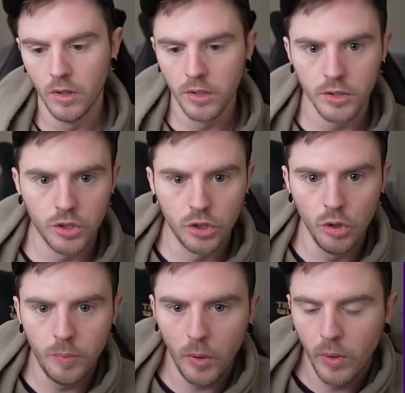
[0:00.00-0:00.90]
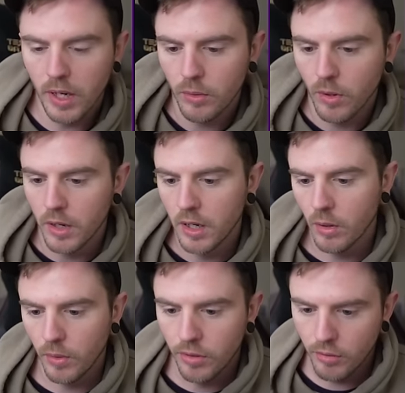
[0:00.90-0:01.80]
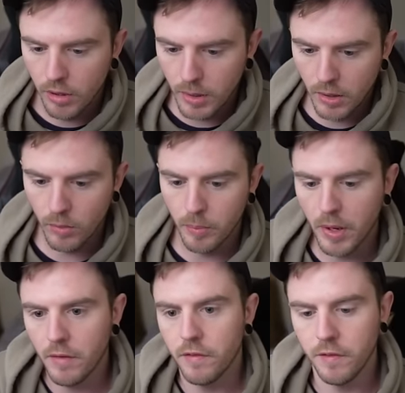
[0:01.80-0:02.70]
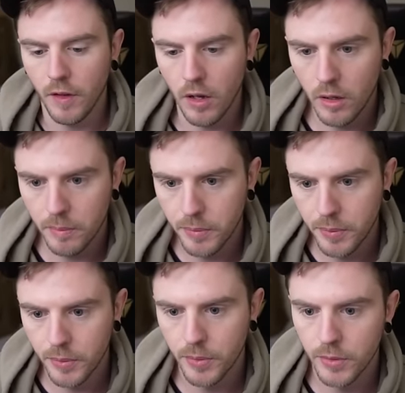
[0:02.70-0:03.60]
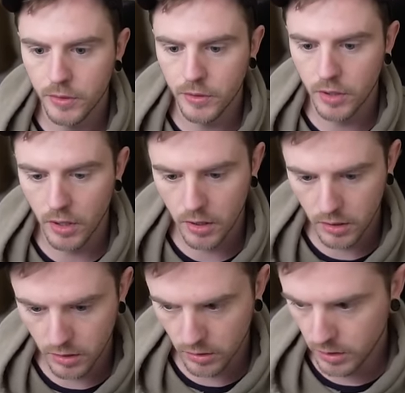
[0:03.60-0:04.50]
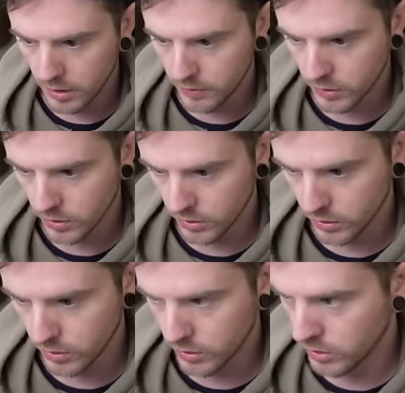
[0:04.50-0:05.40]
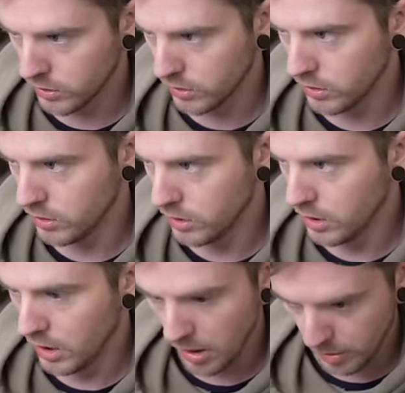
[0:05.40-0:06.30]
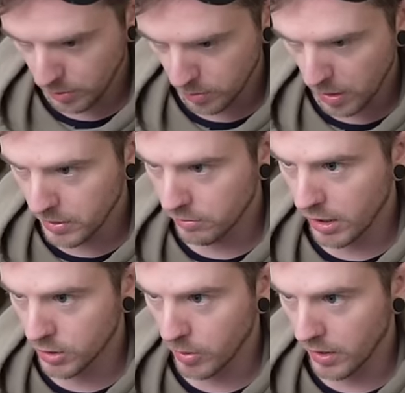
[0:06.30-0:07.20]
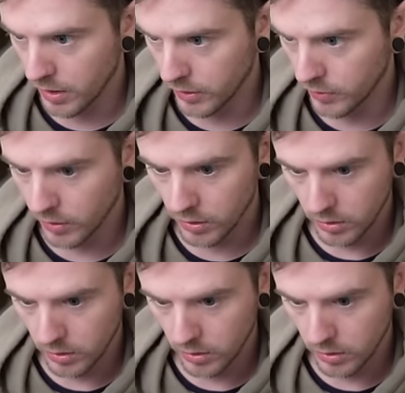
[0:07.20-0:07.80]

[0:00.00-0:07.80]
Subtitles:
Super weird one here. We 3-bet, we bet flop. Turn gives us... I mean, you could probably range bet this for